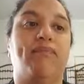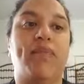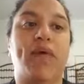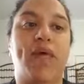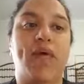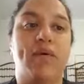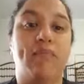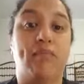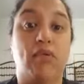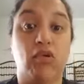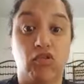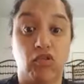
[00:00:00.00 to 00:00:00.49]

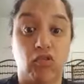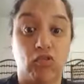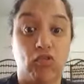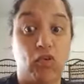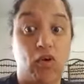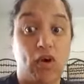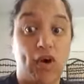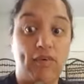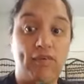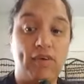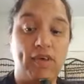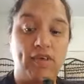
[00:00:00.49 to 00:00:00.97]
and module
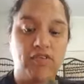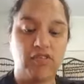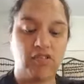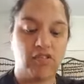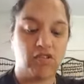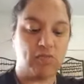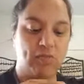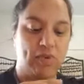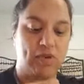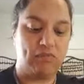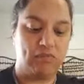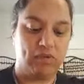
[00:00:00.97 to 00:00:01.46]
five has
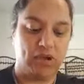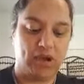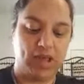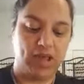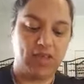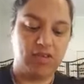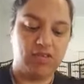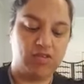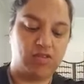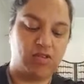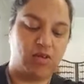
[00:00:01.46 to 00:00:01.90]
just been released.